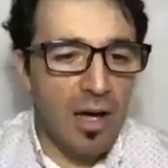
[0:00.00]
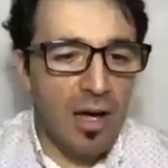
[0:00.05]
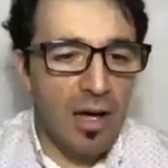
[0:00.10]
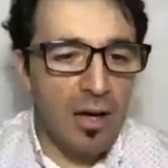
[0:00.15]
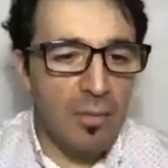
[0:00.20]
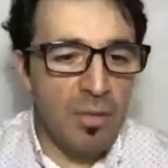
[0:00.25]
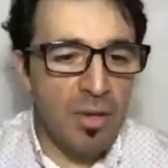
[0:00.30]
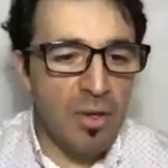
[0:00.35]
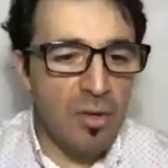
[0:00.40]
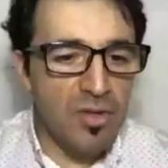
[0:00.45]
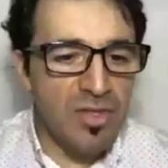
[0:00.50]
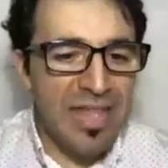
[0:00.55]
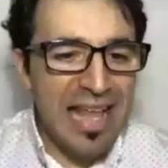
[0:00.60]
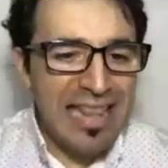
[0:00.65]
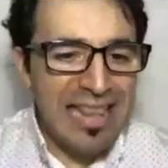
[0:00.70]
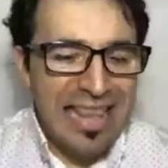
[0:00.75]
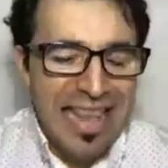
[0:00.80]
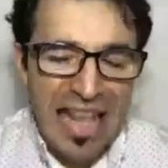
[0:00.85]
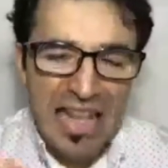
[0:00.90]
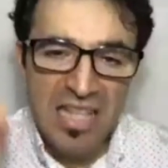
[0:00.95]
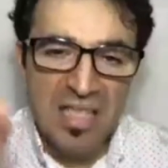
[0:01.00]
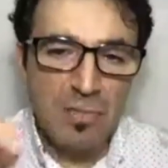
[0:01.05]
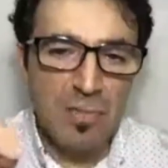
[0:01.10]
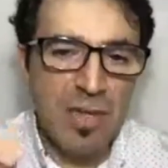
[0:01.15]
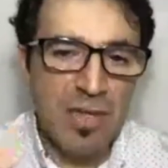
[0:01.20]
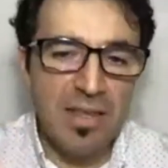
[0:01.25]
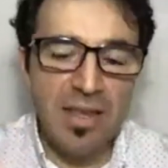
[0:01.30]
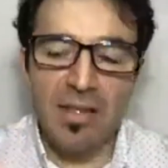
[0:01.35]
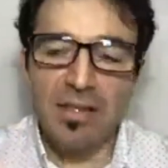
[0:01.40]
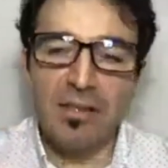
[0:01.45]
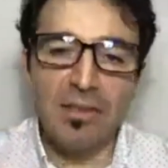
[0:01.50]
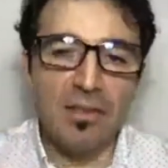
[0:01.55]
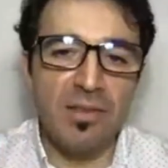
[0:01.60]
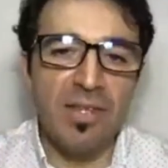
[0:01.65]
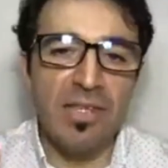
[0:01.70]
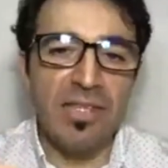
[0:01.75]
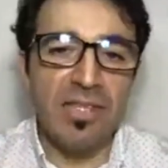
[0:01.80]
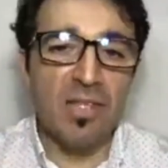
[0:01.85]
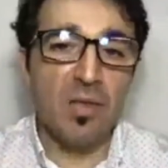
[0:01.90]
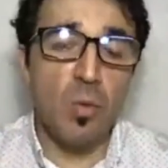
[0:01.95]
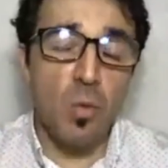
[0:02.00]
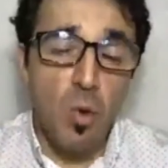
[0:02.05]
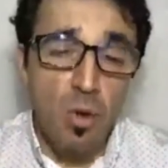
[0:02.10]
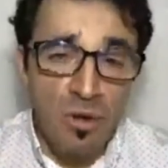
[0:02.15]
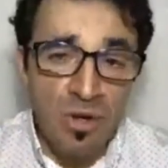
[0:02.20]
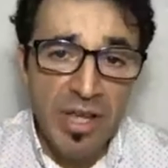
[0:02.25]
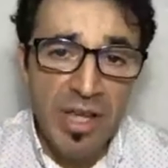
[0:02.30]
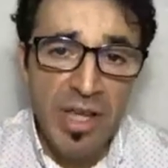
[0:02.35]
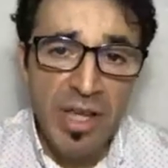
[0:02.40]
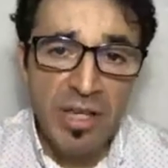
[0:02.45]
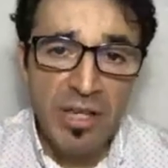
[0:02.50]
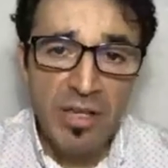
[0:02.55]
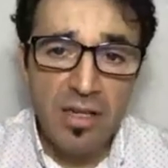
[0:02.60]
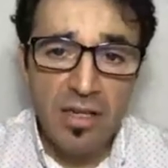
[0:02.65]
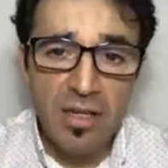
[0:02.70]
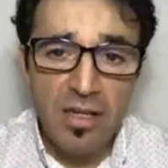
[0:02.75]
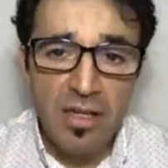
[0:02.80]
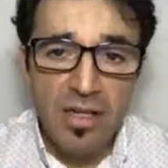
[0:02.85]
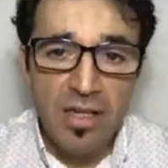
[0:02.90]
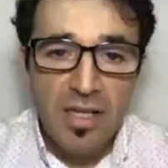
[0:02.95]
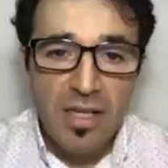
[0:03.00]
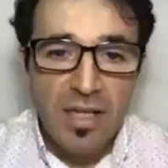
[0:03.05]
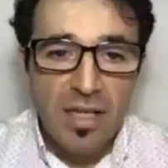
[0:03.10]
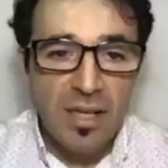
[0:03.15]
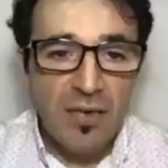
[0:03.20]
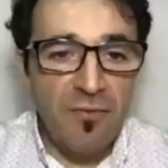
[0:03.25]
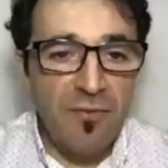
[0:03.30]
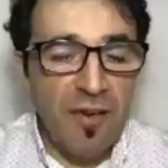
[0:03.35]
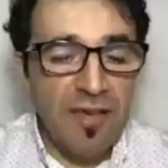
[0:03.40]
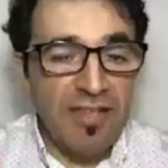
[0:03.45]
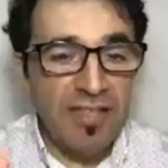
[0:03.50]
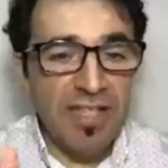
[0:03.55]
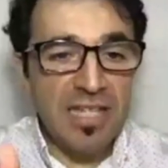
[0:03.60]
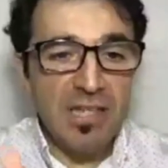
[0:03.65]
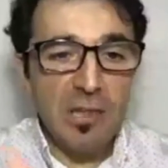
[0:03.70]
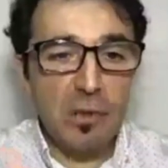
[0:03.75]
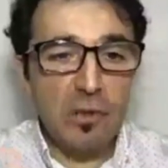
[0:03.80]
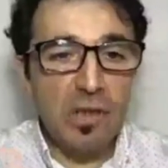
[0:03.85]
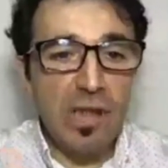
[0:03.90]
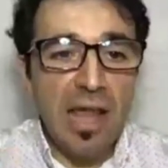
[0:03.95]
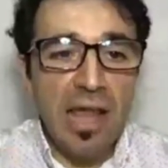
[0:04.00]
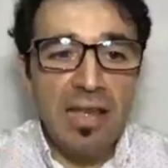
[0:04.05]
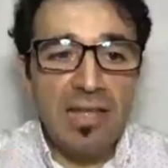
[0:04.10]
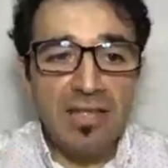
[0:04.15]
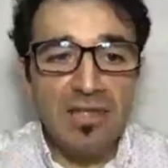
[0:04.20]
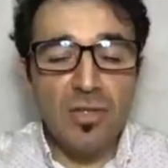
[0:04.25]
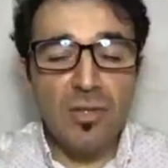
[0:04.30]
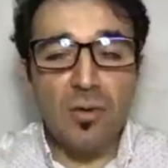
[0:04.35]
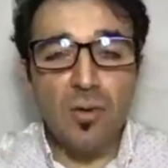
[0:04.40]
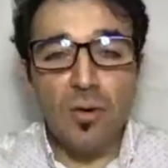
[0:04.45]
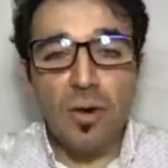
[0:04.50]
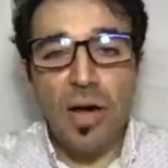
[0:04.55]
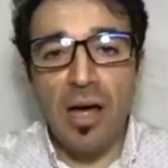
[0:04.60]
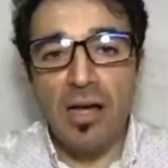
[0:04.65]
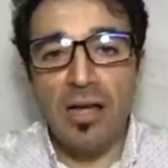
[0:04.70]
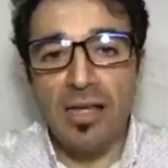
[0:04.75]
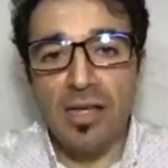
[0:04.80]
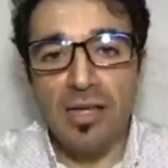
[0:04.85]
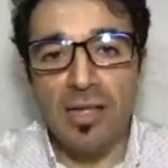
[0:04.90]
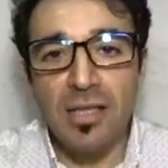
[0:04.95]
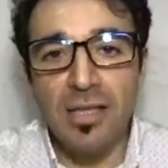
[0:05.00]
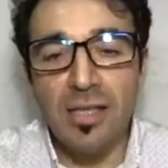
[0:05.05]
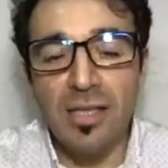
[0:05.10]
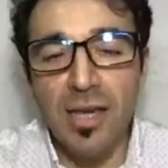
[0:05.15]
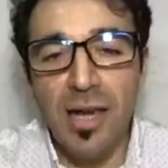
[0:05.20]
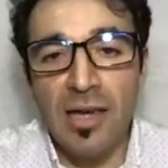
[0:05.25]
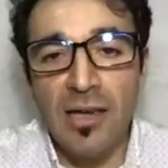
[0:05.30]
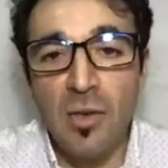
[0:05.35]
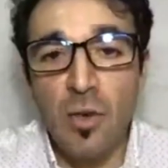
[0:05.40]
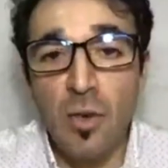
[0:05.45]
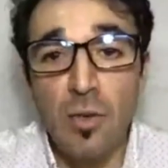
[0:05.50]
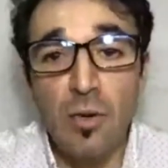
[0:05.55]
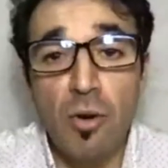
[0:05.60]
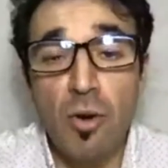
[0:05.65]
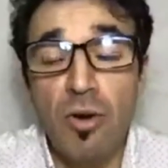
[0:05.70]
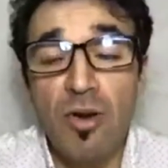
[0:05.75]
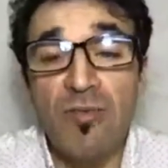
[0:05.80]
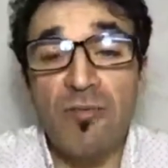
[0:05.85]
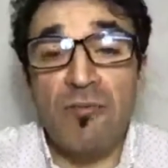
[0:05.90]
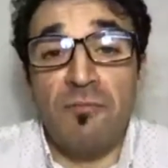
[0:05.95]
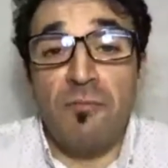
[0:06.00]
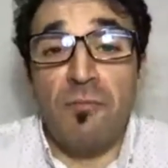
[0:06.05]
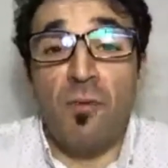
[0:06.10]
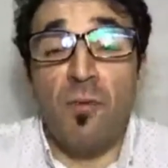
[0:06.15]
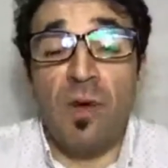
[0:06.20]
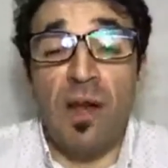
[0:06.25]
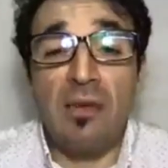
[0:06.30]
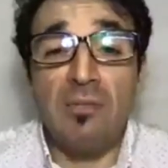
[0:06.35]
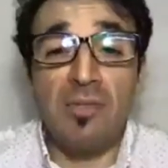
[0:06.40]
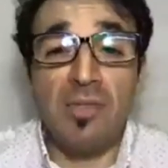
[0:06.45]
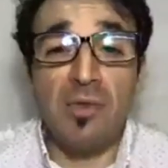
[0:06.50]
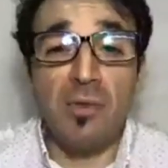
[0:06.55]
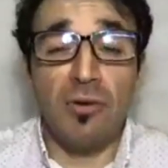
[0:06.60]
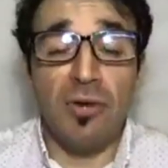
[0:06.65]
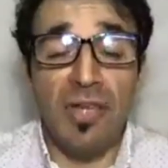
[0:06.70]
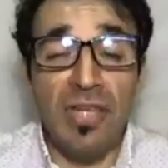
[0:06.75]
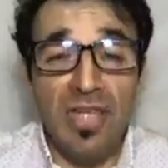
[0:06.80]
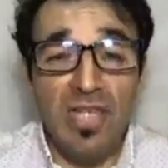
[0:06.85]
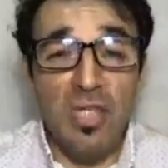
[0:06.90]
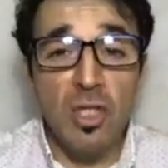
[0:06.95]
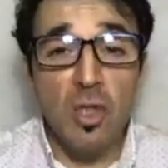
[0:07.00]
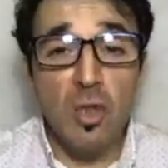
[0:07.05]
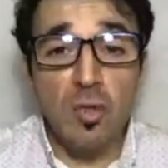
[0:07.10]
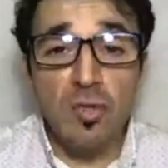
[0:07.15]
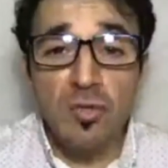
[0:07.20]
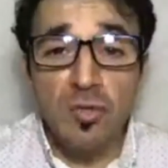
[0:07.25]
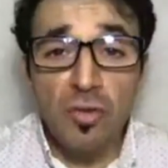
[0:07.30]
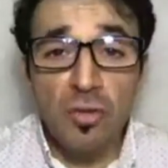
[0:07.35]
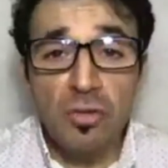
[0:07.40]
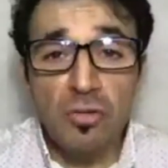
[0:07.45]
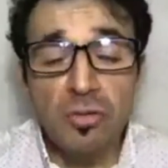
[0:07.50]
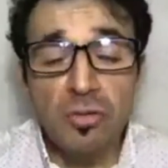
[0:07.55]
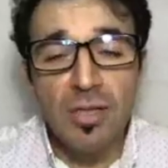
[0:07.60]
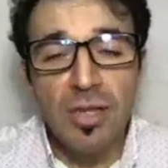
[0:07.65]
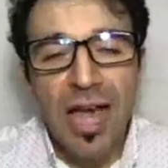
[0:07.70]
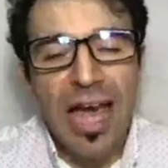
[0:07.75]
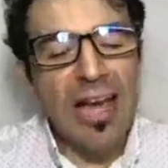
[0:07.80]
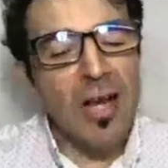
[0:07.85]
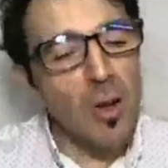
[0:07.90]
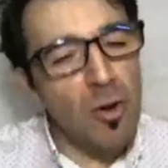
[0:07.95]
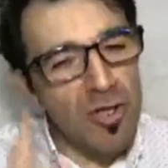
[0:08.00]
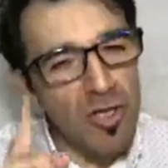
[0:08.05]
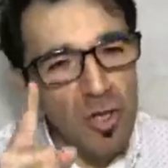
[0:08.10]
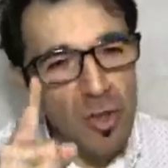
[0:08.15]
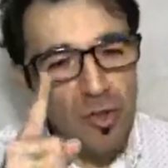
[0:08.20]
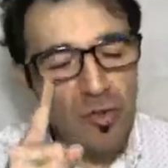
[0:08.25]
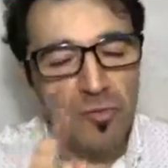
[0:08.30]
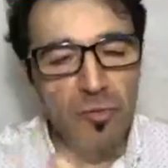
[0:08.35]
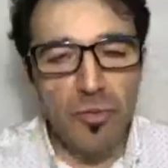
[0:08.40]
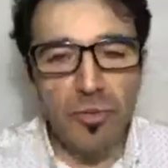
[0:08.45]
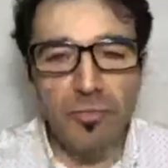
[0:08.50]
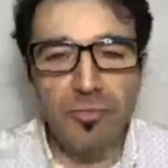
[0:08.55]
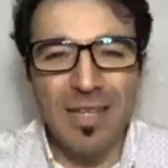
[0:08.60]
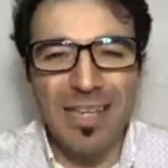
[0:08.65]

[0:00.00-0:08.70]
because that tells me that this is working. If I see no likes, so I don't know if what I'm talking is useful. I know it's useful.